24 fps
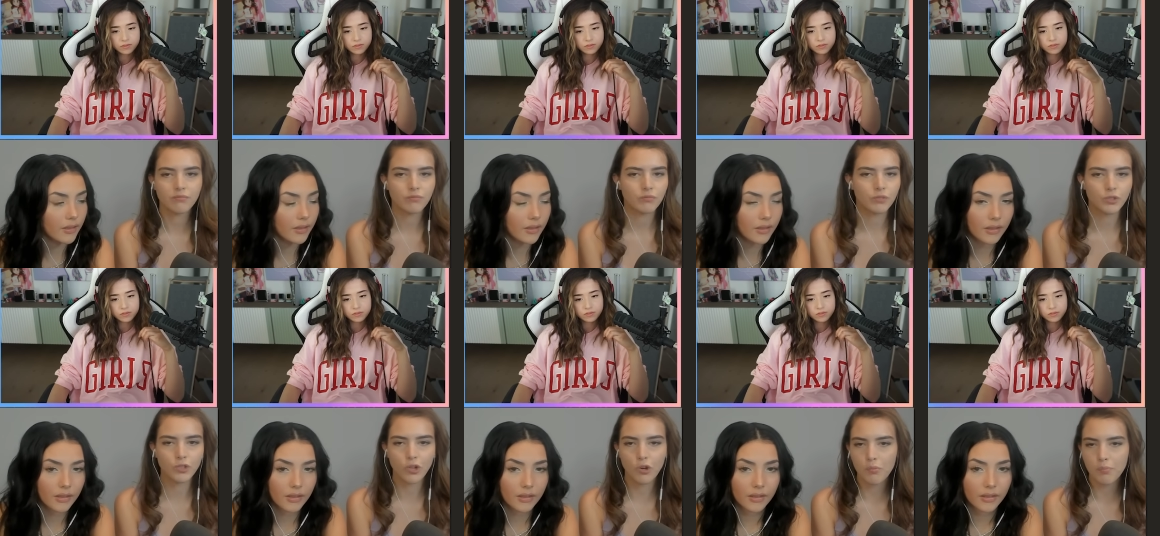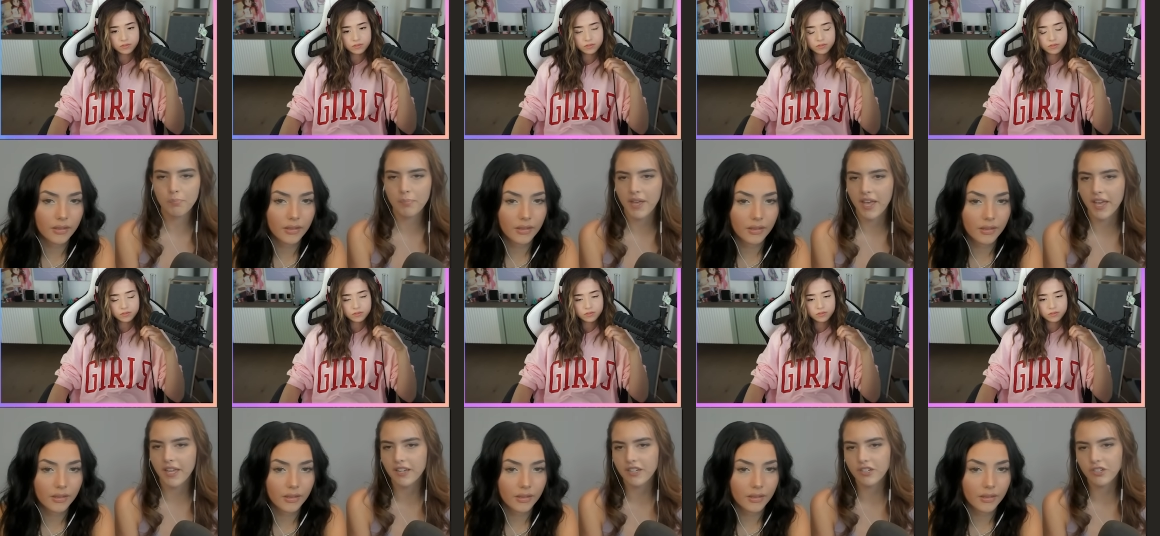Speaker 1: don't
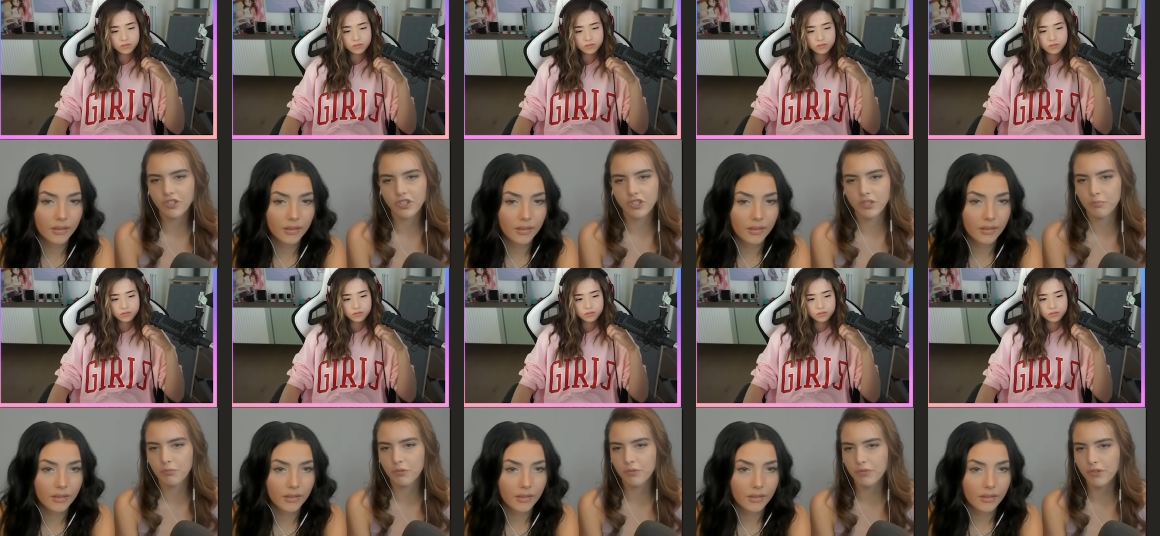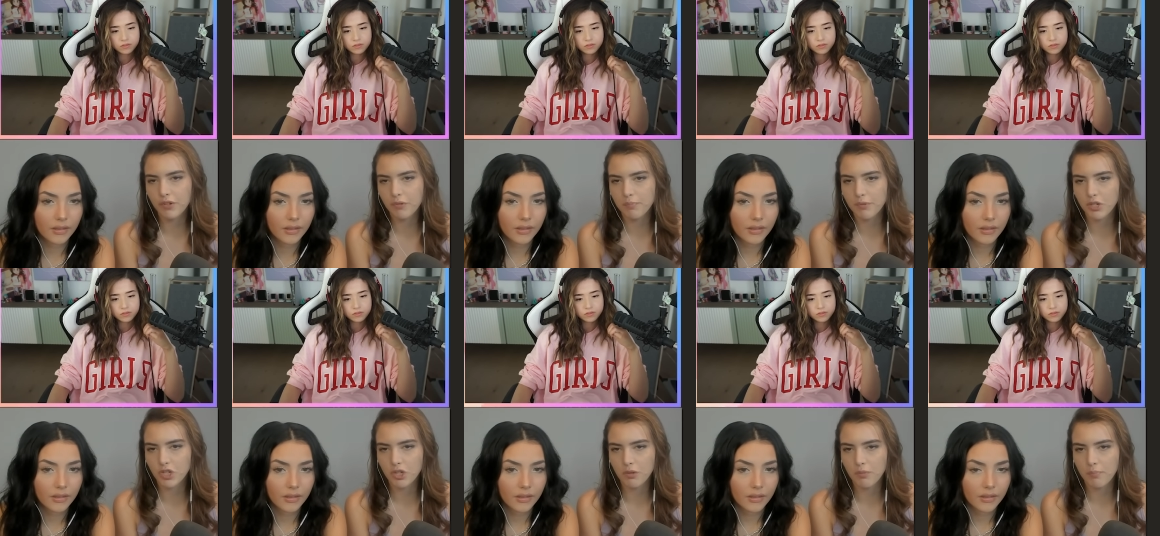panic. Just move your
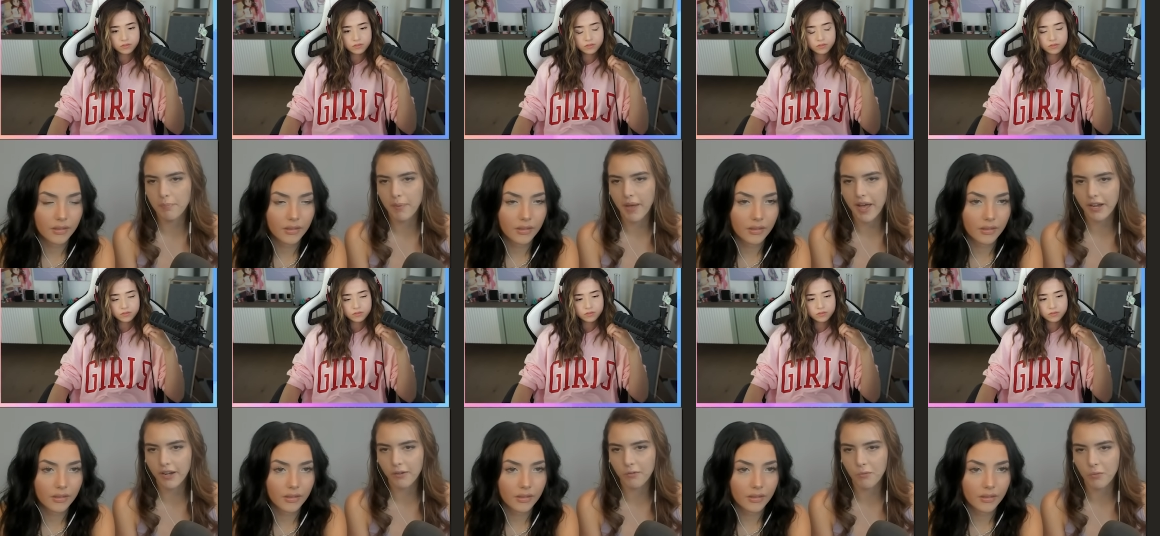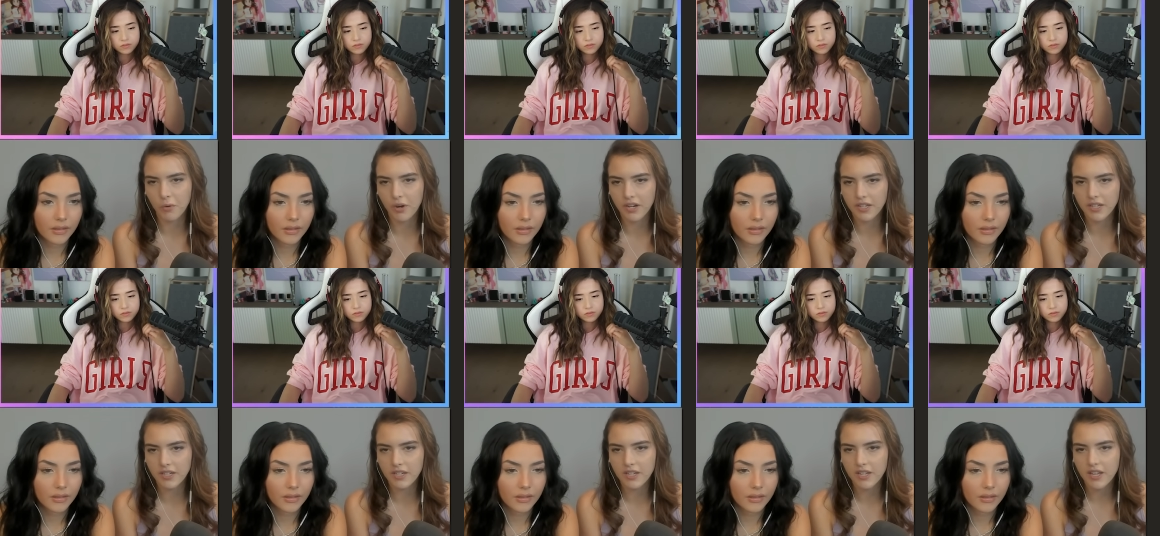bishop back
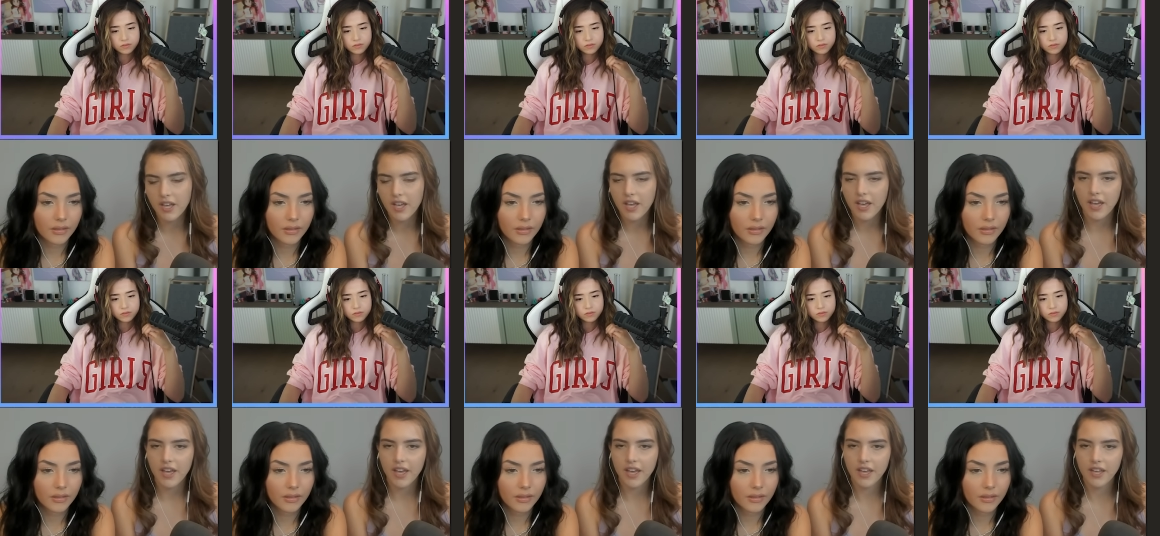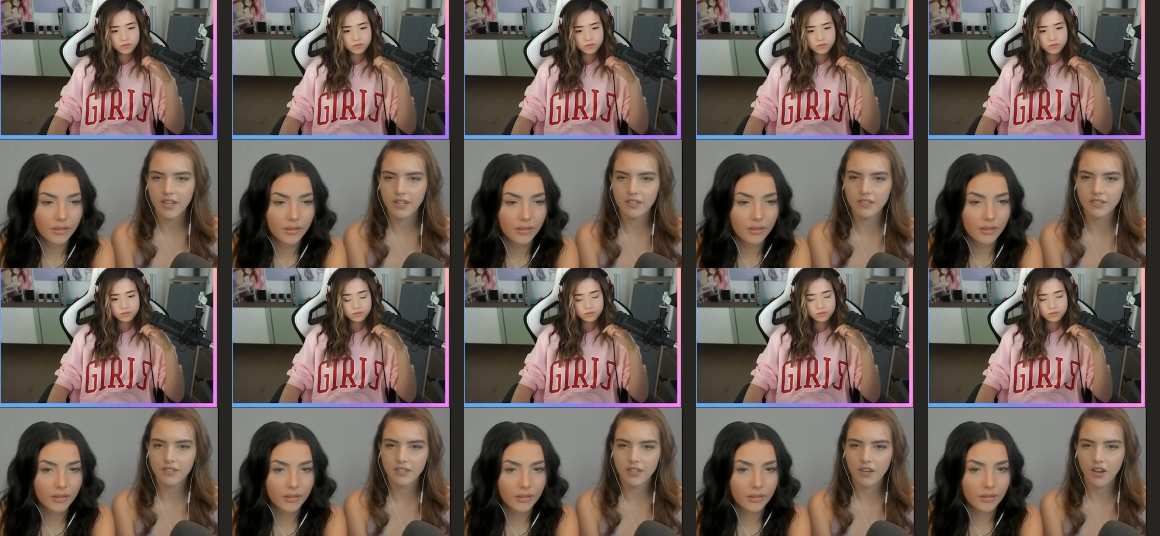one.
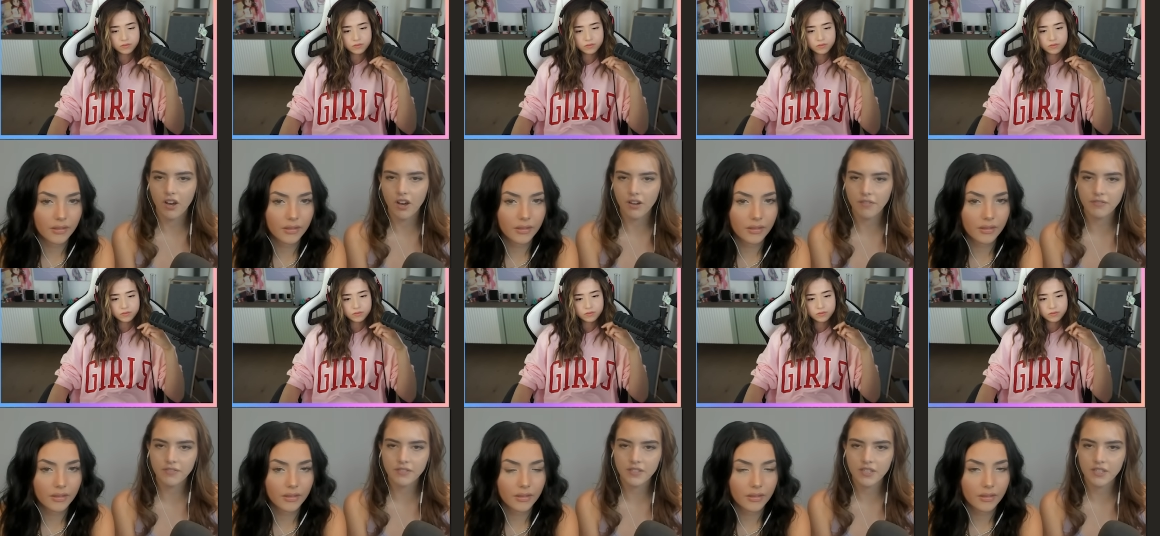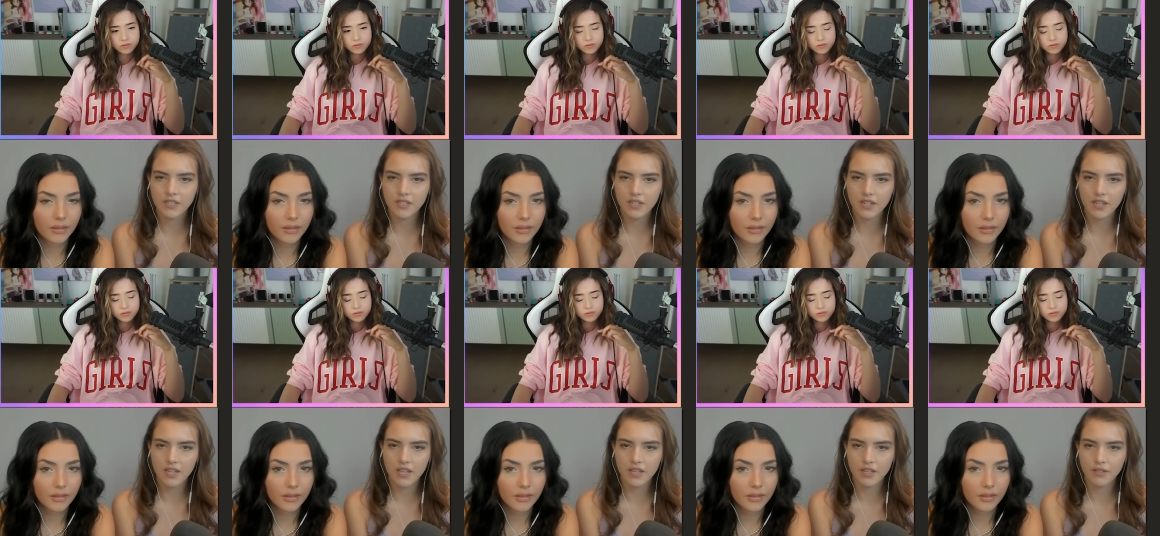And often,
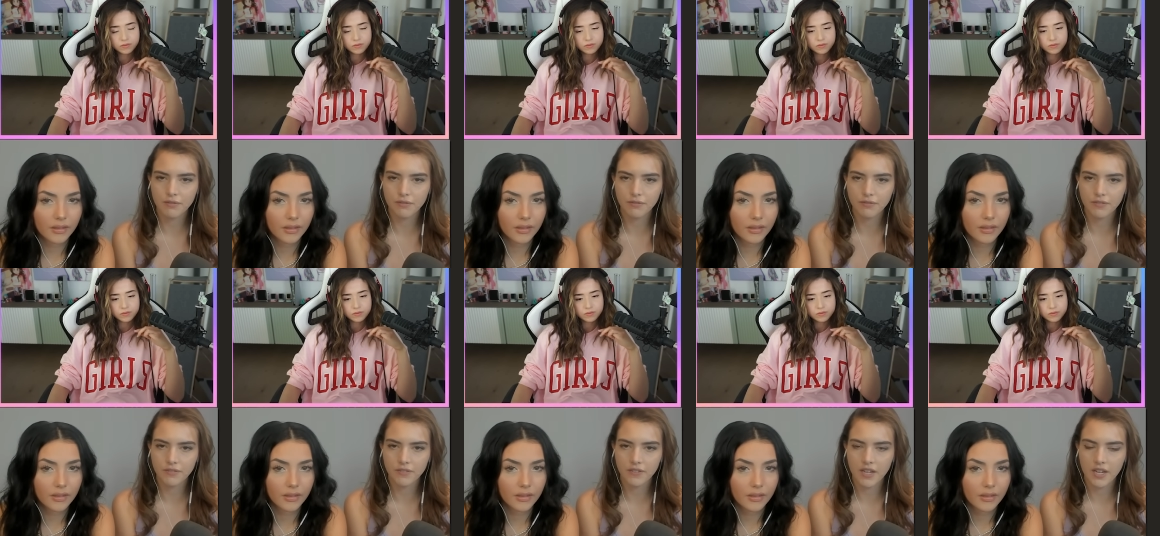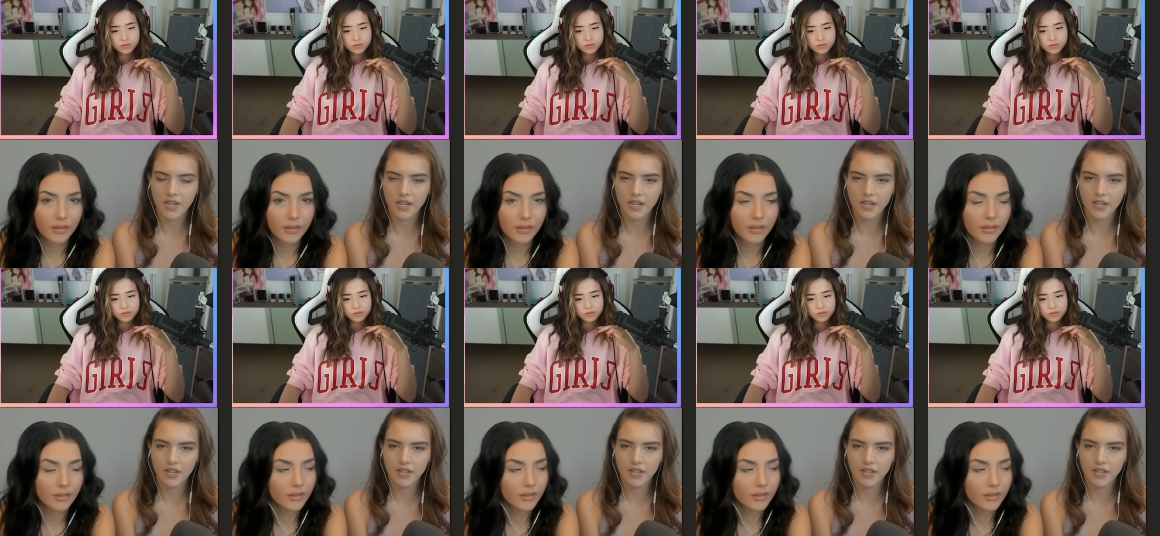if uh,